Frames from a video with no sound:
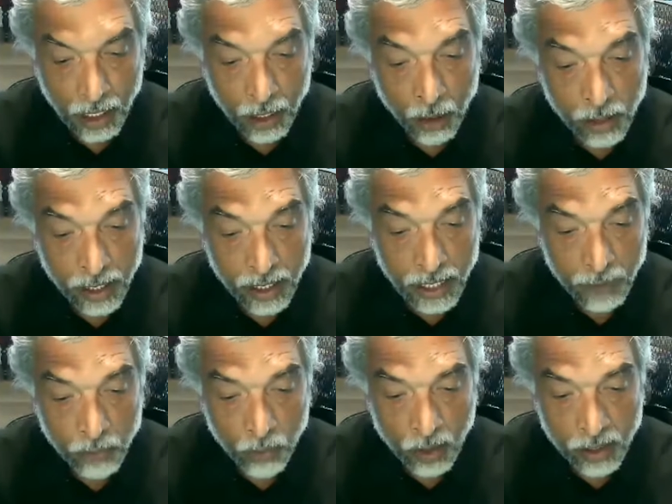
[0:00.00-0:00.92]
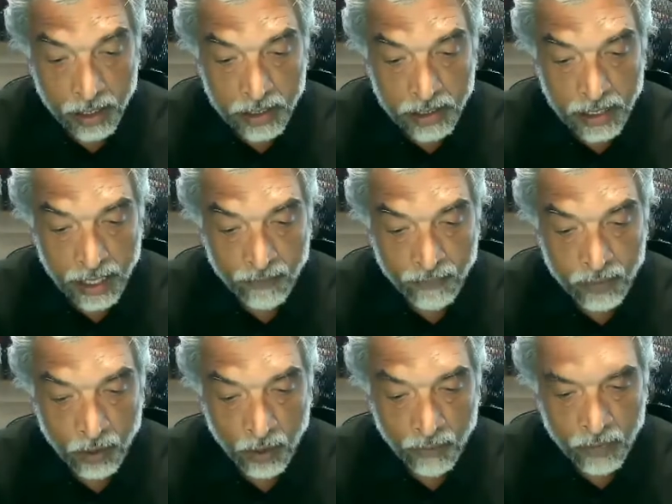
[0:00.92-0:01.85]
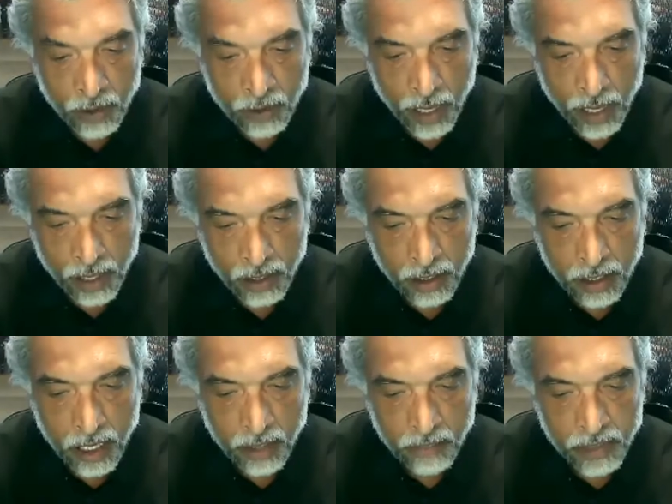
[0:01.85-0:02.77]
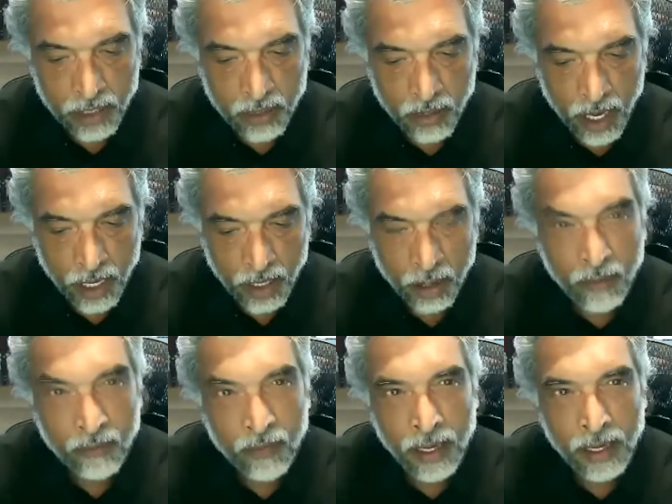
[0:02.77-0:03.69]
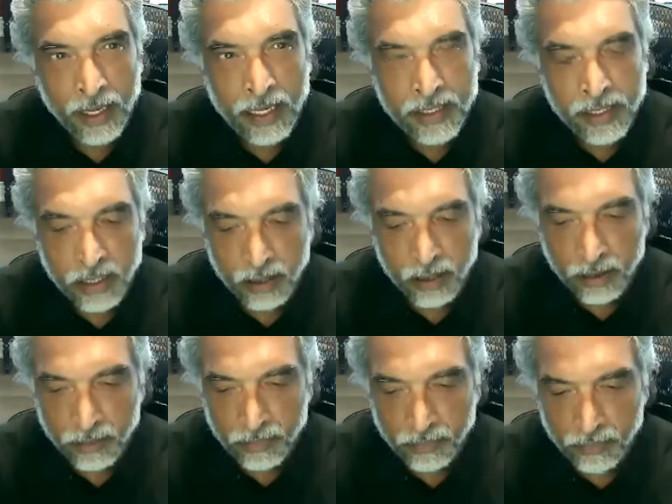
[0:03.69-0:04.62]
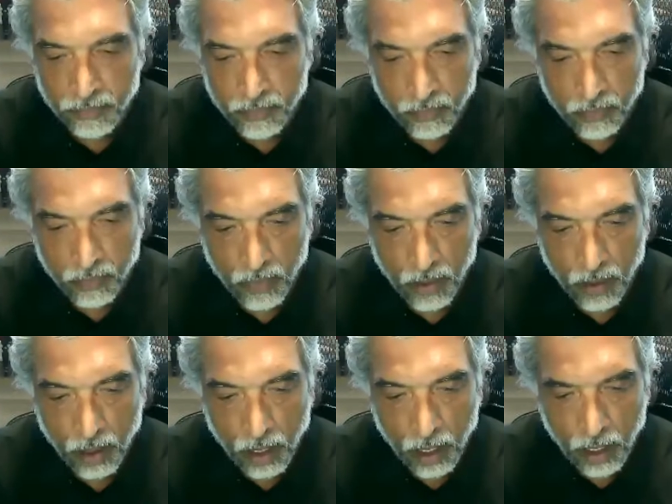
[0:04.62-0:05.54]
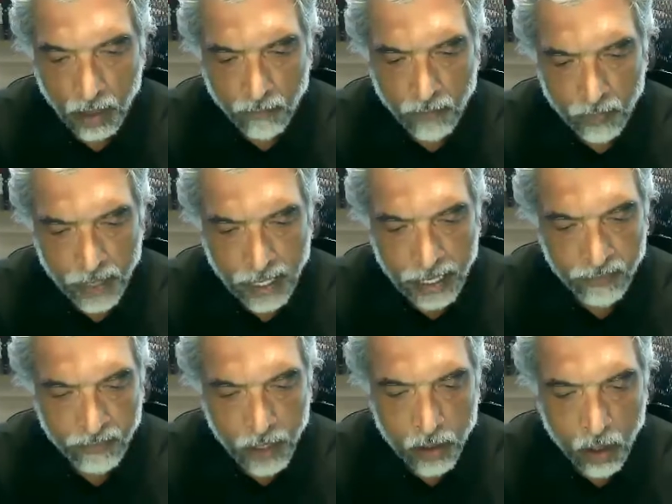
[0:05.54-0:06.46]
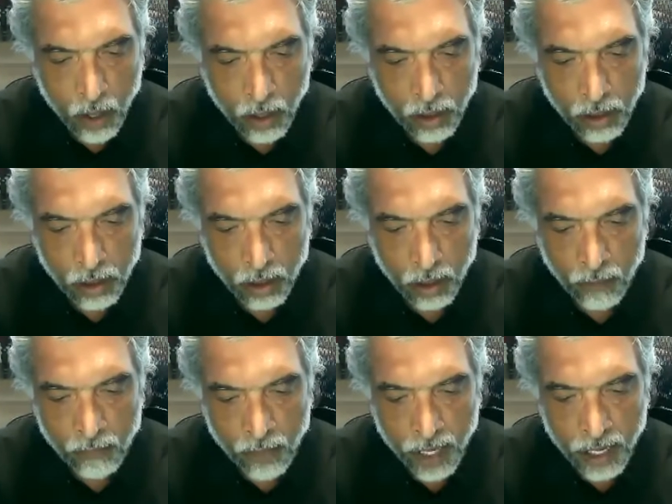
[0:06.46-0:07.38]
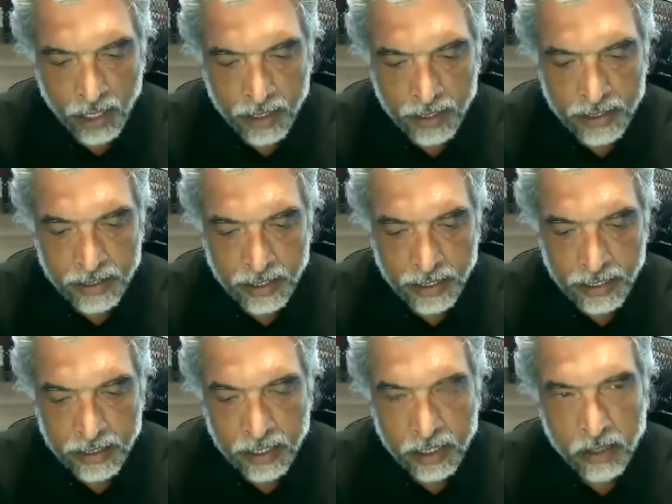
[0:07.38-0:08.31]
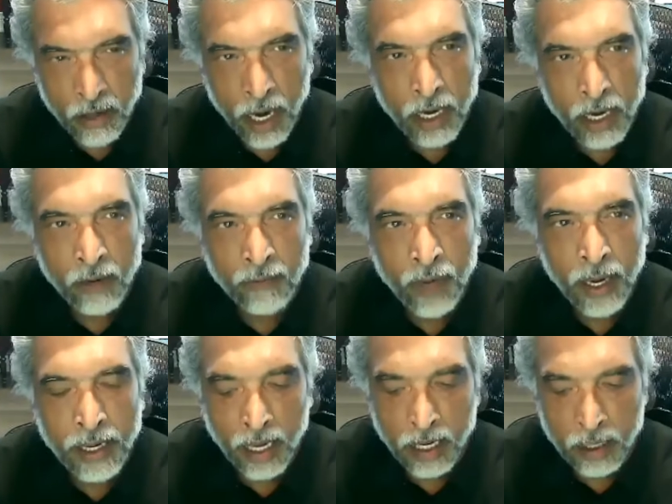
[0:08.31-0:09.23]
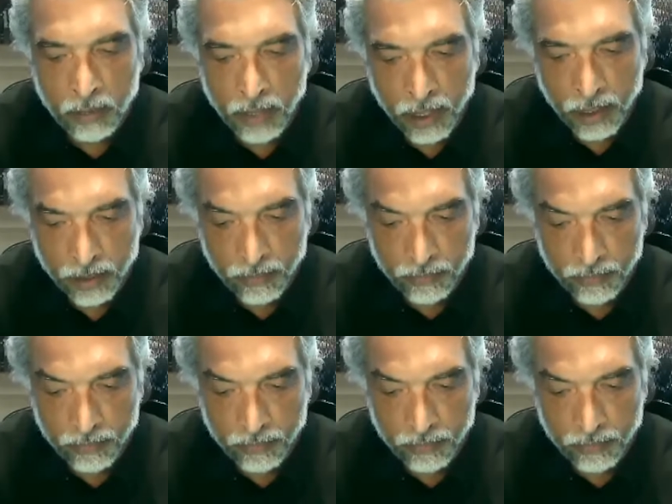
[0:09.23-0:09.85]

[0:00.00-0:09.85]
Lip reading: Looking at what is left of the cradle comes a cry of Ali Akbar. From the evening caller of prayers is the cry of Ali Akbar.